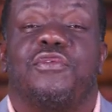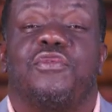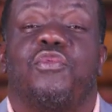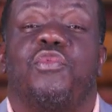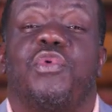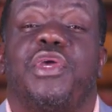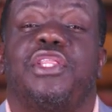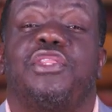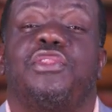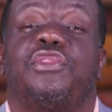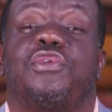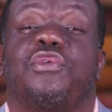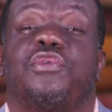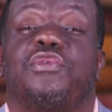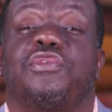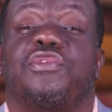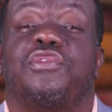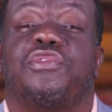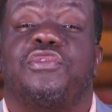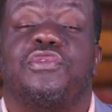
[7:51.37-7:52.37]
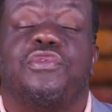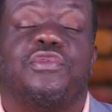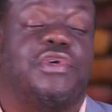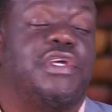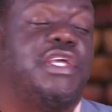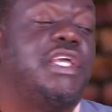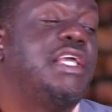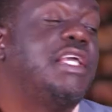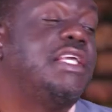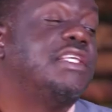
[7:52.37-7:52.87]
we don't know.
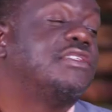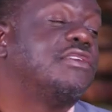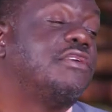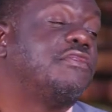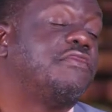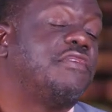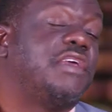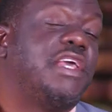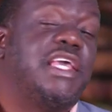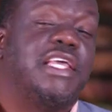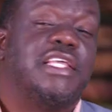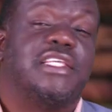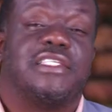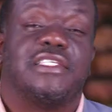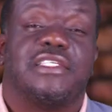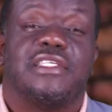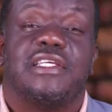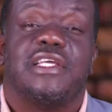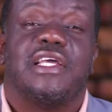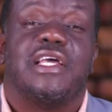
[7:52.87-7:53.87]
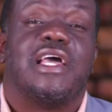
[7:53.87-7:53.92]
He is of age.